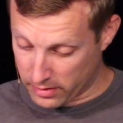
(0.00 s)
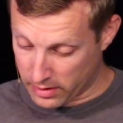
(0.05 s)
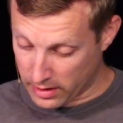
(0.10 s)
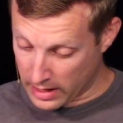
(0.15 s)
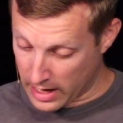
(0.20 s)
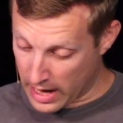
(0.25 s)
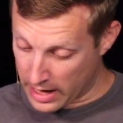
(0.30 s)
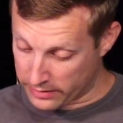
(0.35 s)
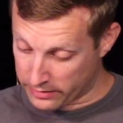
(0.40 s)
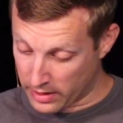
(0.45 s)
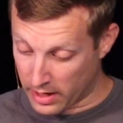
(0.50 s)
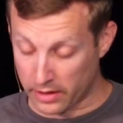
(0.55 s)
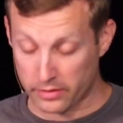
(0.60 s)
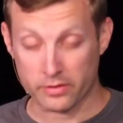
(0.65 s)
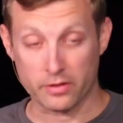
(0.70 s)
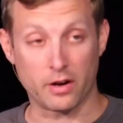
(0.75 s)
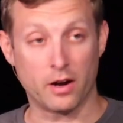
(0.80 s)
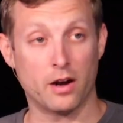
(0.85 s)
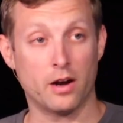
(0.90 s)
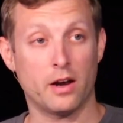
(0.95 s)
the guy's
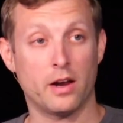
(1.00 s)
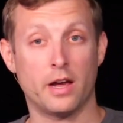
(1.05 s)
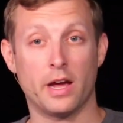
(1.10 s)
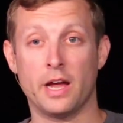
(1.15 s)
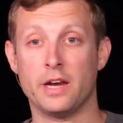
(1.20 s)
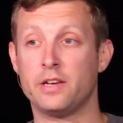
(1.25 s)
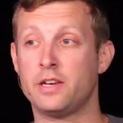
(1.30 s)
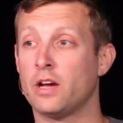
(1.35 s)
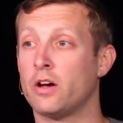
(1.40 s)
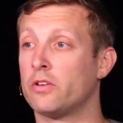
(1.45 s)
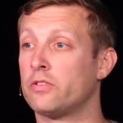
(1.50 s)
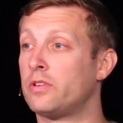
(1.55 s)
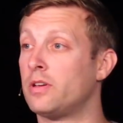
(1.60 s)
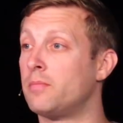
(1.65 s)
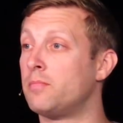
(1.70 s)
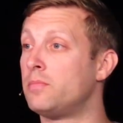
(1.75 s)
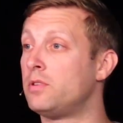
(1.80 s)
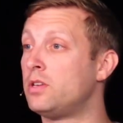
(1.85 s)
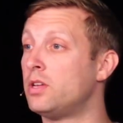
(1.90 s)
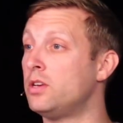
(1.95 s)
answer and tells
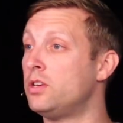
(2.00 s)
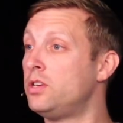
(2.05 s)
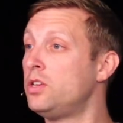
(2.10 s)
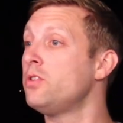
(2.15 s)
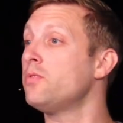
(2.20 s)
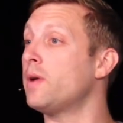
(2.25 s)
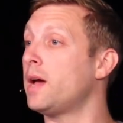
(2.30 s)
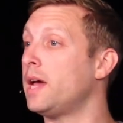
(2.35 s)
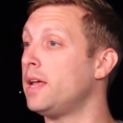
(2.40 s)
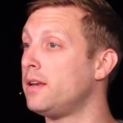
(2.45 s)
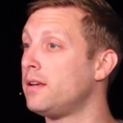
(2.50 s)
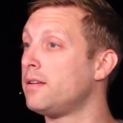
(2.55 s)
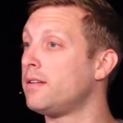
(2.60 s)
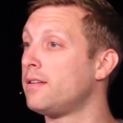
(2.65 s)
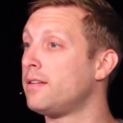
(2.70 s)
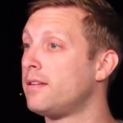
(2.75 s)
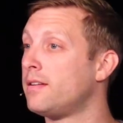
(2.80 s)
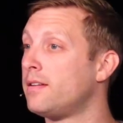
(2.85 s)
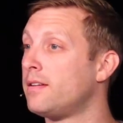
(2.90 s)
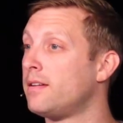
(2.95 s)
him to do it,
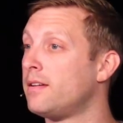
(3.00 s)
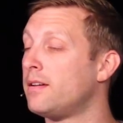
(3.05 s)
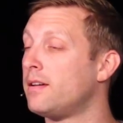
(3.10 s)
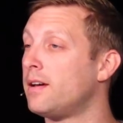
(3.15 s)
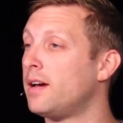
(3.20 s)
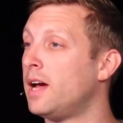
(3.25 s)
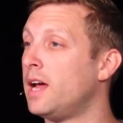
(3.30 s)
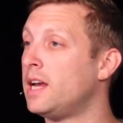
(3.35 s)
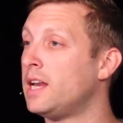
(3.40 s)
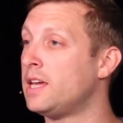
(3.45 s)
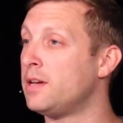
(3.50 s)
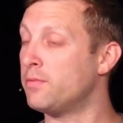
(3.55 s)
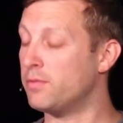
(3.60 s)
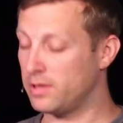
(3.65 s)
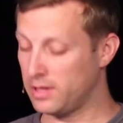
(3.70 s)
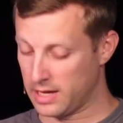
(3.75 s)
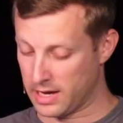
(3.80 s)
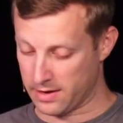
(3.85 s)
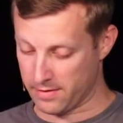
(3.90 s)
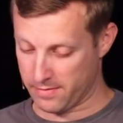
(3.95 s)
and he
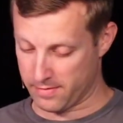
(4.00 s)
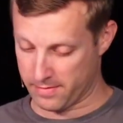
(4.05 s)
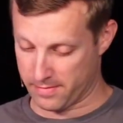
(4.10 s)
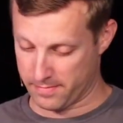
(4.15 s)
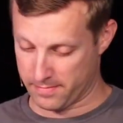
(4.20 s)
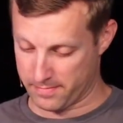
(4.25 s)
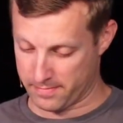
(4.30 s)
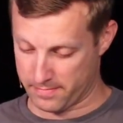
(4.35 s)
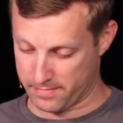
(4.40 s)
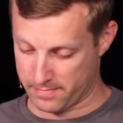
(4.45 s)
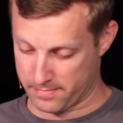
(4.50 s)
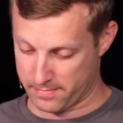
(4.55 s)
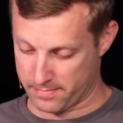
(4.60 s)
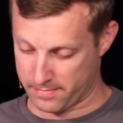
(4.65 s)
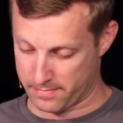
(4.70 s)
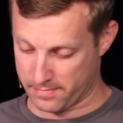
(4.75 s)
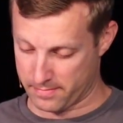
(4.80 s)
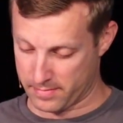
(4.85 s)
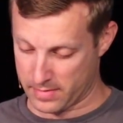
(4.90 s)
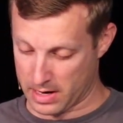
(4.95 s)
will live.
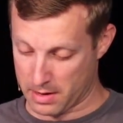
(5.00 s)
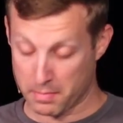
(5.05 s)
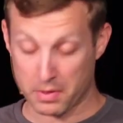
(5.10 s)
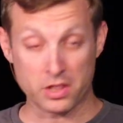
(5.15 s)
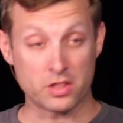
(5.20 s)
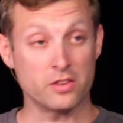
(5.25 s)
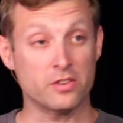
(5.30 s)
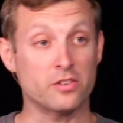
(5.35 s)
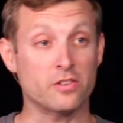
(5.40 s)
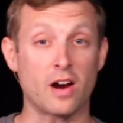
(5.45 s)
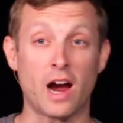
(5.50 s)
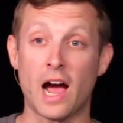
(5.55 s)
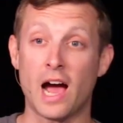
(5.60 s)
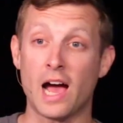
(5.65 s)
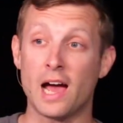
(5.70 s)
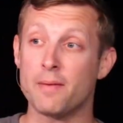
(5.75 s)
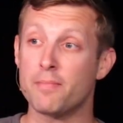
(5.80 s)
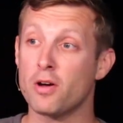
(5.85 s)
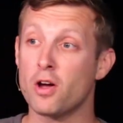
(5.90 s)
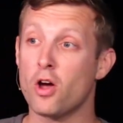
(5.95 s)
But the
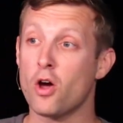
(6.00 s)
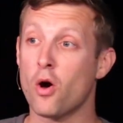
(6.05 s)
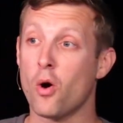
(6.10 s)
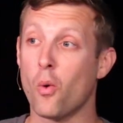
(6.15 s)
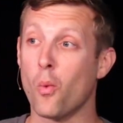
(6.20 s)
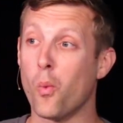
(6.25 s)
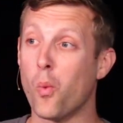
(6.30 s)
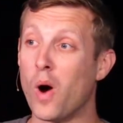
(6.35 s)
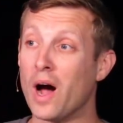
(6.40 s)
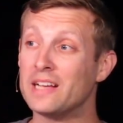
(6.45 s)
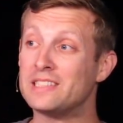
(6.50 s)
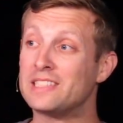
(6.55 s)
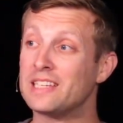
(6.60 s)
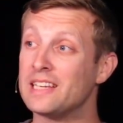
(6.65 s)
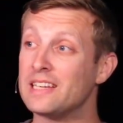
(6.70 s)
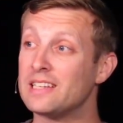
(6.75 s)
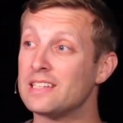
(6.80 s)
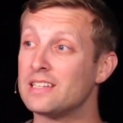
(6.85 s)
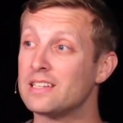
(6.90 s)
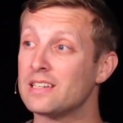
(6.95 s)
scribe
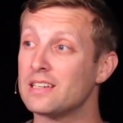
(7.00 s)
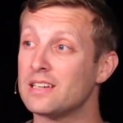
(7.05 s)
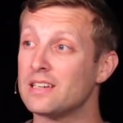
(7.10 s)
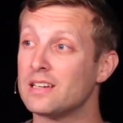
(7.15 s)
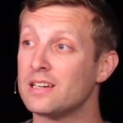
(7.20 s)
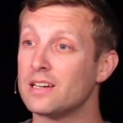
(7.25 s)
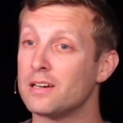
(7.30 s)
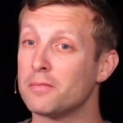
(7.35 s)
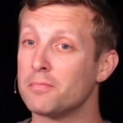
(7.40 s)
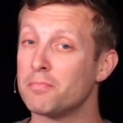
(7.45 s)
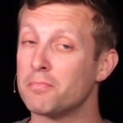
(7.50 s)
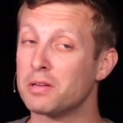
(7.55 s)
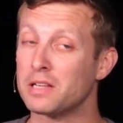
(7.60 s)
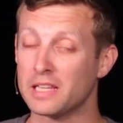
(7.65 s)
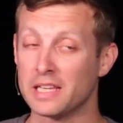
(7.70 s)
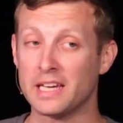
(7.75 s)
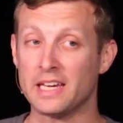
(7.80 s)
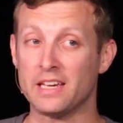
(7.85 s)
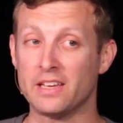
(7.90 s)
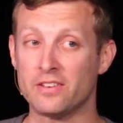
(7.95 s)
wasn't
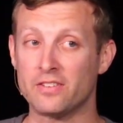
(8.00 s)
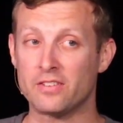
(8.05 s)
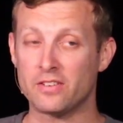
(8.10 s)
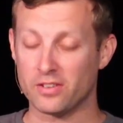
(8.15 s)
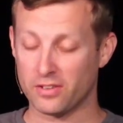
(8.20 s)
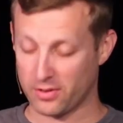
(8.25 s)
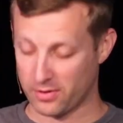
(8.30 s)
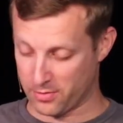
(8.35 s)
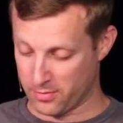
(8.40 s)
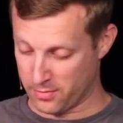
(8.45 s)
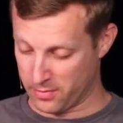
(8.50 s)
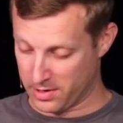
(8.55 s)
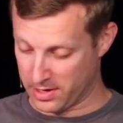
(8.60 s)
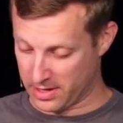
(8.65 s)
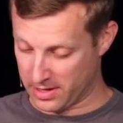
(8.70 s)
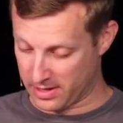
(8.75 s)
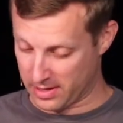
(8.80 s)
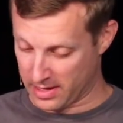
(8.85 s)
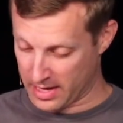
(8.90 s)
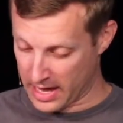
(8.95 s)
pleased
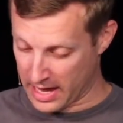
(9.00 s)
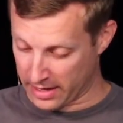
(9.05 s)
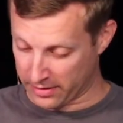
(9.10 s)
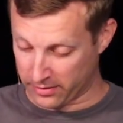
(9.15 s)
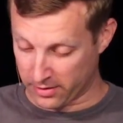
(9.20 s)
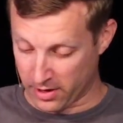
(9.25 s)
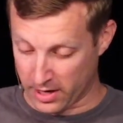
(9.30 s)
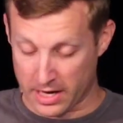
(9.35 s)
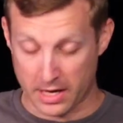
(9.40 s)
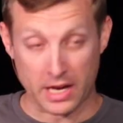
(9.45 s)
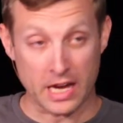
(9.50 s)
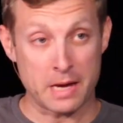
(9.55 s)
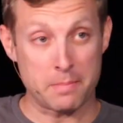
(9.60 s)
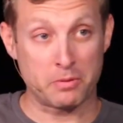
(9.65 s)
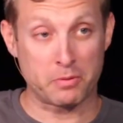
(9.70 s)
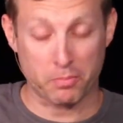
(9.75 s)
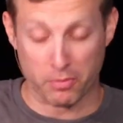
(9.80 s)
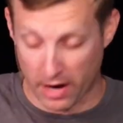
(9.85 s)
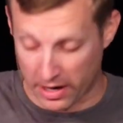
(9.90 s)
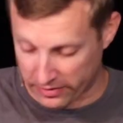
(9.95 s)
with the answer. He
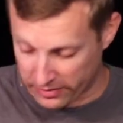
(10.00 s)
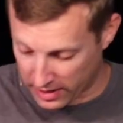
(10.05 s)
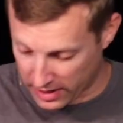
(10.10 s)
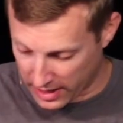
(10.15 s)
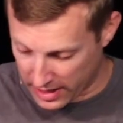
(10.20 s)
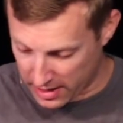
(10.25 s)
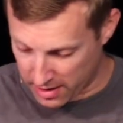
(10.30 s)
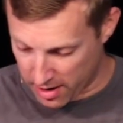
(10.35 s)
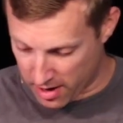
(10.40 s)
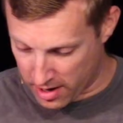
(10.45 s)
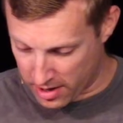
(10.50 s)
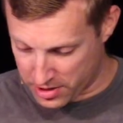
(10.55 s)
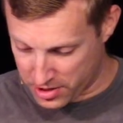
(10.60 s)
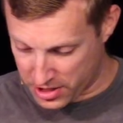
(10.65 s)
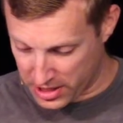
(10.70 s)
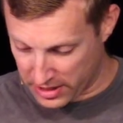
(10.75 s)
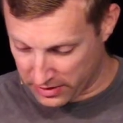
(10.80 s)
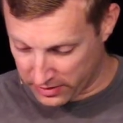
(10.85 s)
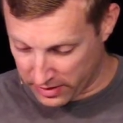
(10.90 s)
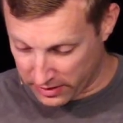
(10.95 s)
keeps pressing in on
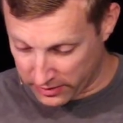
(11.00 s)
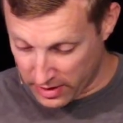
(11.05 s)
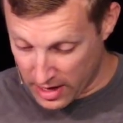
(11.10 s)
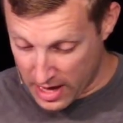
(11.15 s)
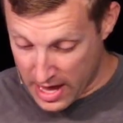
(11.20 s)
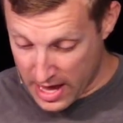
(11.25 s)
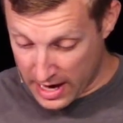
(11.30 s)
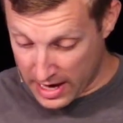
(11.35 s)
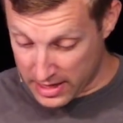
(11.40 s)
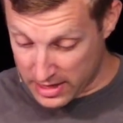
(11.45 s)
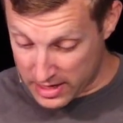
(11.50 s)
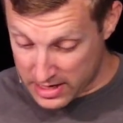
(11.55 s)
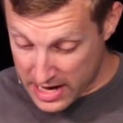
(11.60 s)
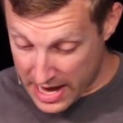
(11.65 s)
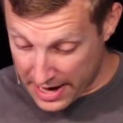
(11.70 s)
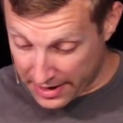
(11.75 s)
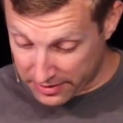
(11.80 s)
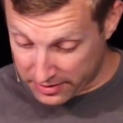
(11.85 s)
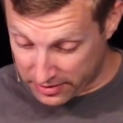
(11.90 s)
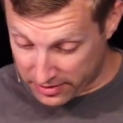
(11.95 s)
Jesus. And the
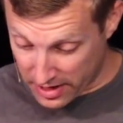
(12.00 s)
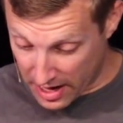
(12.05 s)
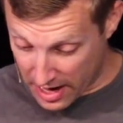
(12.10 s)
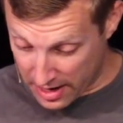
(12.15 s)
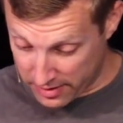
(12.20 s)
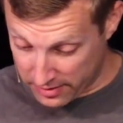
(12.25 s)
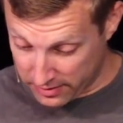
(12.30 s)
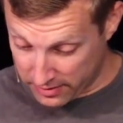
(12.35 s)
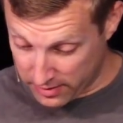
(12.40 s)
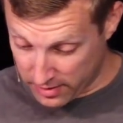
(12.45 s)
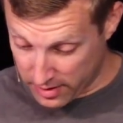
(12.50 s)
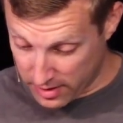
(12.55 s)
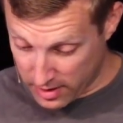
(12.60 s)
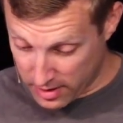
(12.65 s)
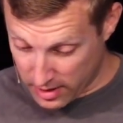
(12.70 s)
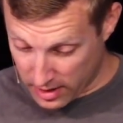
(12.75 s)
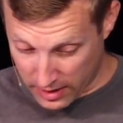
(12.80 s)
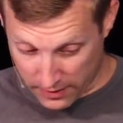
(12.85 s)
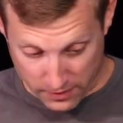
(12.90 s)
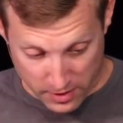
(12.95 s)
text says,
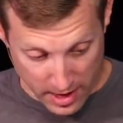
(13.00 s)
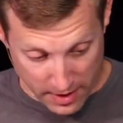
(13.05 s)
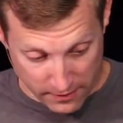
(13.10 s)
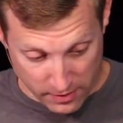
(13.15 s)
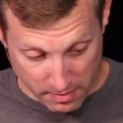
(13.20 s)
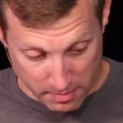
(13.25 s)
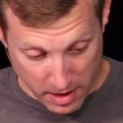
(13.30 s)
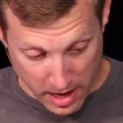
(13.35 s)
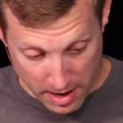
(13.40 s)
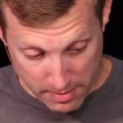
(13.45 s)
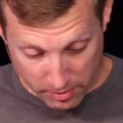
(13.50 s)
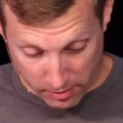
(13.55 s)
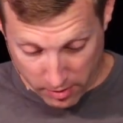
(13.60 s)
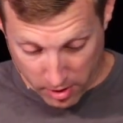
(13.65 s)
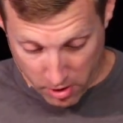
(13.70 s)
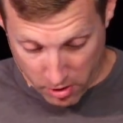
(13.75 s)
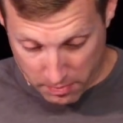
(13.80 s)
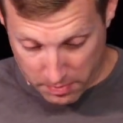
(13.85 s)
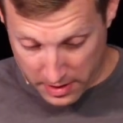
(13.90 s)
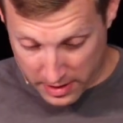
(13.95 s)
if you have your Bible
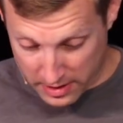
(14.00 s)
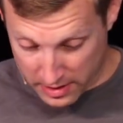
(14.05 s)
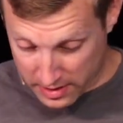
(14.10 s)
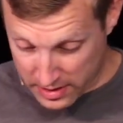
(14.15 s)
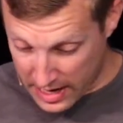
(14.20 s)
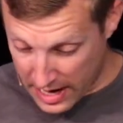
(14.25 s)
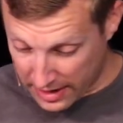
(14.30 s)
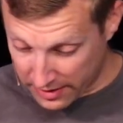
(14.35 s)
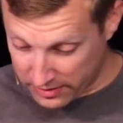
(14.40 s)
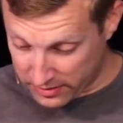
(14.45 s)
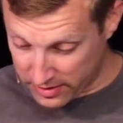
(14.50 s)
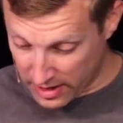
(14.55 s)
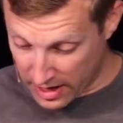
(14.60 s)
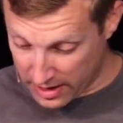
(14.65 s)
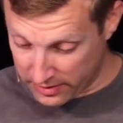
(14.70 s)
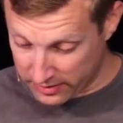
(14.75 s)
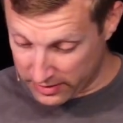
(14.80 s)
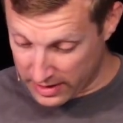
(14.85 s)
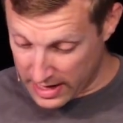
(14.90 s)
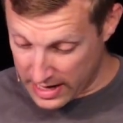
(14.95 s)
open, the text
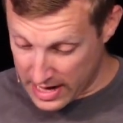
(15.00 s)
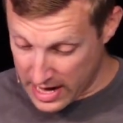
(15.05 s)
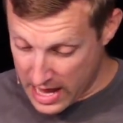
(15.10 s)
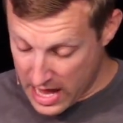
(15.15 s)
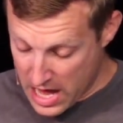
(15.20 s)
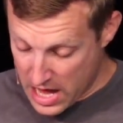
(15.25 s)
says that